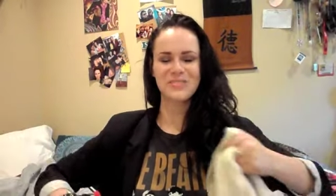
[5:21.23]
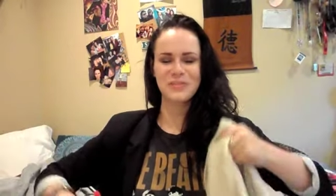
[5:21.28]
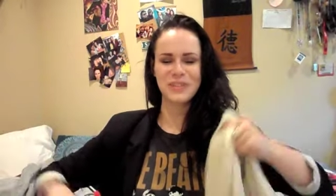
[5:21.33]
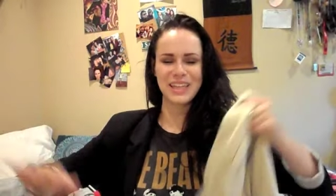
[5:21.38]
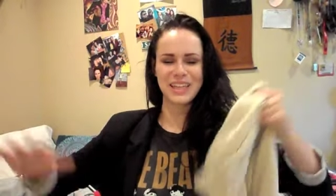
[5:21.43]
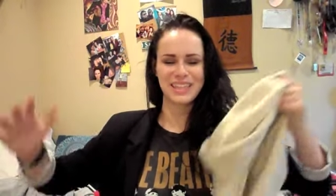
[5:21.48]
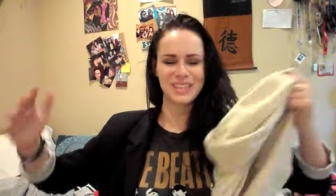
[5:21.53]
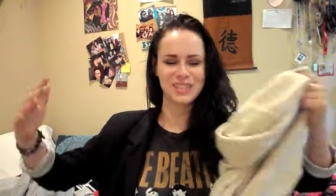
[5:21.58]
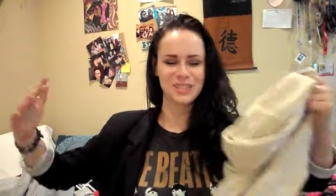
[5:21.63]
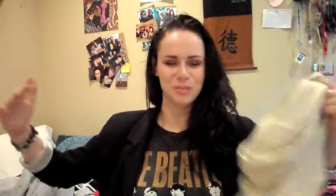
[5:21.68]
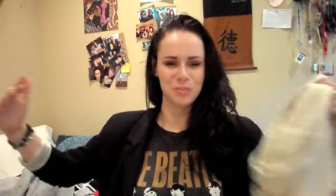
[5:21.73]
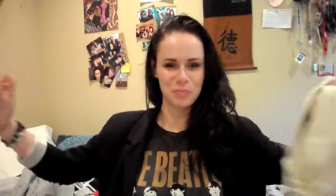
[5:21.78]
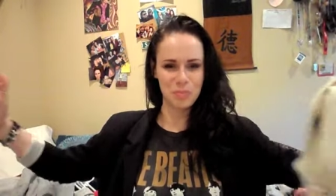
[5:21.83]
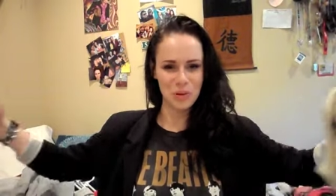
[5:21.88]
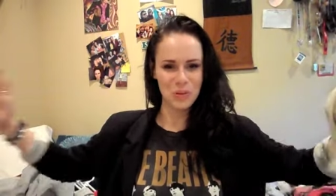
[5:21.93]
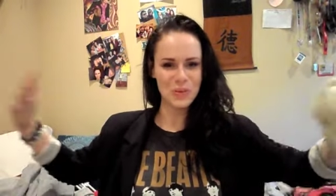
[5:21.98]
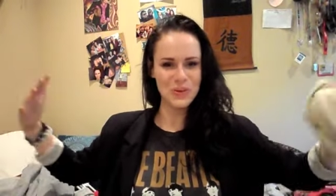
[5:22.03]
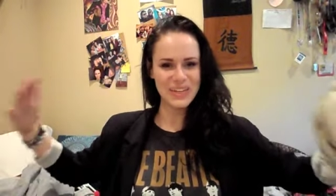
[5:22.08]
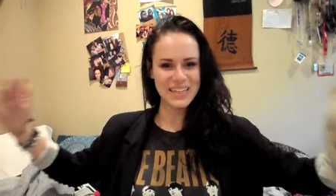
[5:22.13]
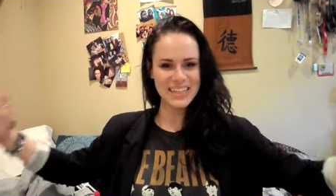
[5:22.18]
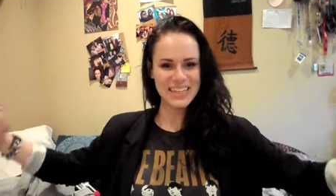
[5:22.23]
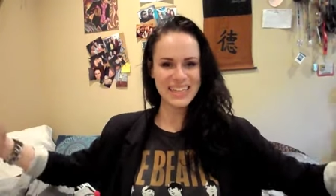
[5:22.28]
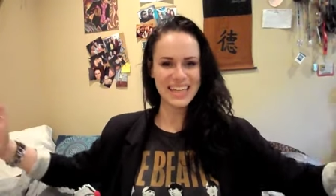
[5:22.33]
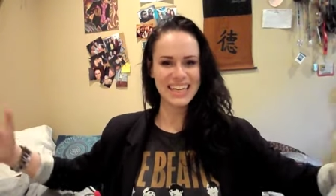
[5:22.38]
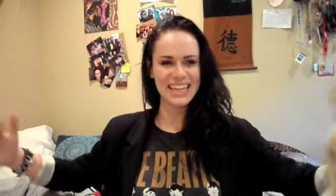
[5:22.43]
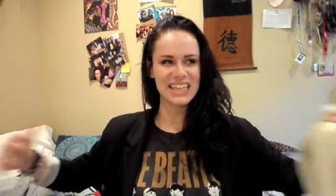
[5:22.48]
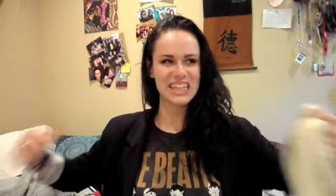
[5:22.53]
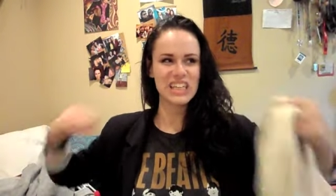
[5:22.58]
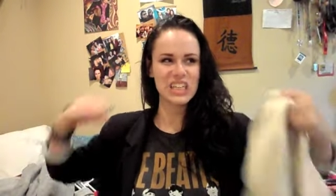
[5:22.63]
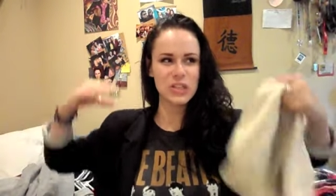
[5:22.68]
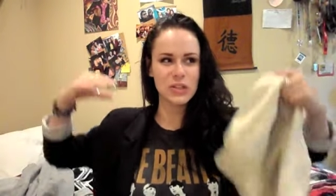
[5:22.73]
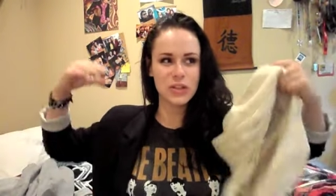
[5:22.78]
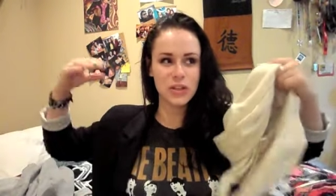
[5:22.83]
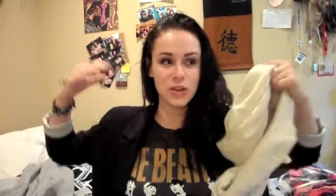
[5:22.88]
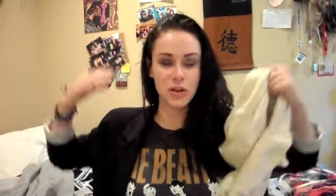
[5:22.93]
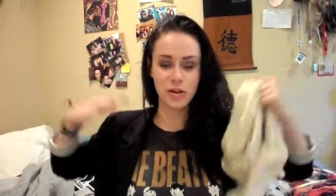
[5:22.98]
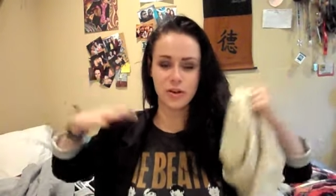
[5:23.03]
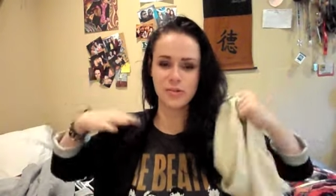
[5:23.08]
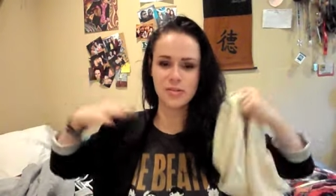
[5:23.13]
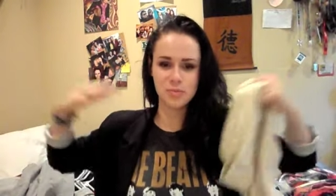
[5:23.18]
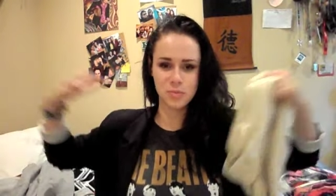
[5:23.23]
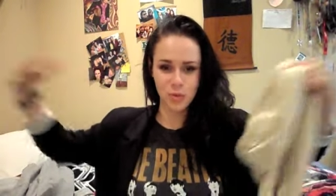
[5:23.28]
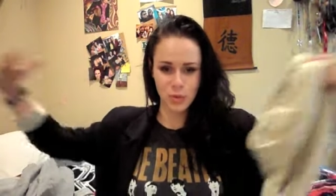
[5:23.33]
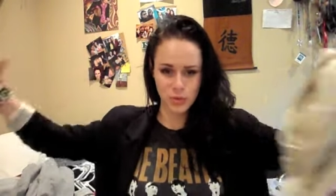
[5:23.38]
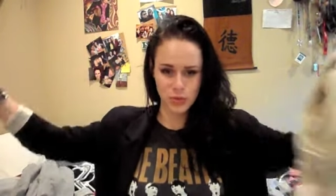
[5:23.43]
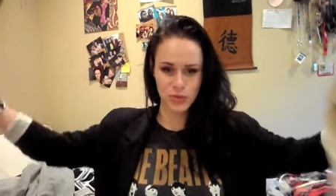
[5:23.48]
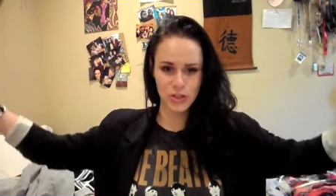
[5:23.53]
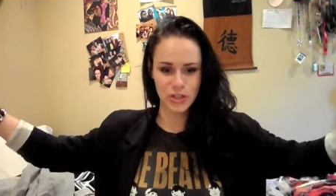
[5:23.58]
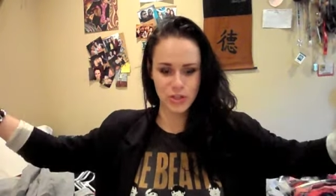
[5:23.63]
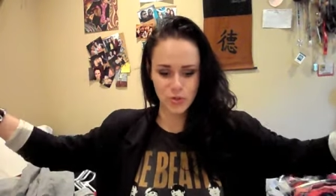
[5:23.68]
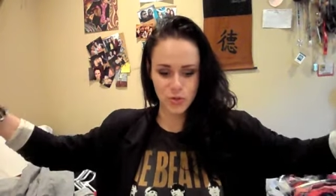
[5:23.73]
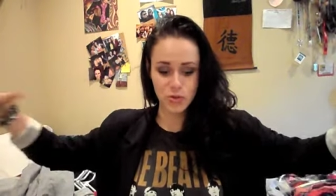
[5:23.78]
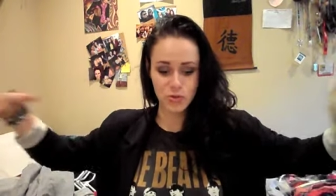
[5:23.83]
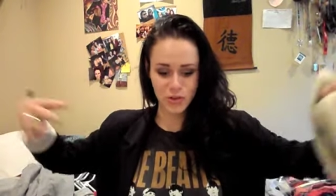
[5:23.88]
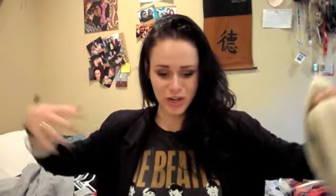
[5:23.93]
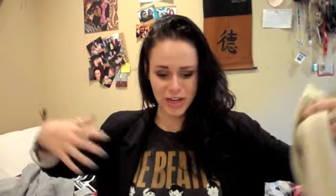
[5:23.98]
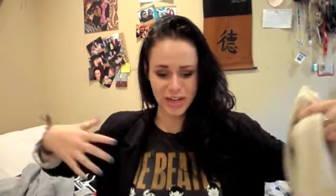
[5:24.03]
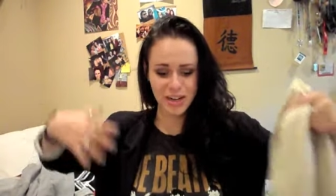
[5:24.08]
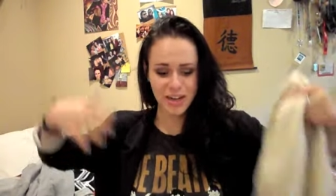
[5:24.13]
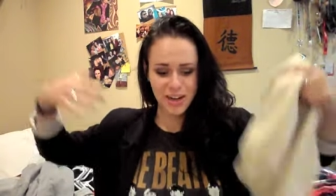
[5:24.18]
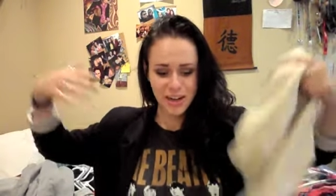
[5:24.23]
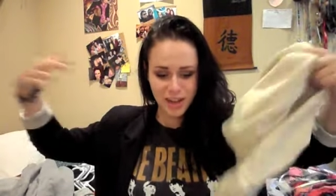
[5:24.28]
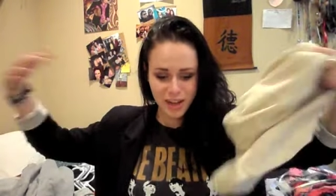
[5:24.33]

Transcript: but like Samoan, like you know how Samoans are huge, right?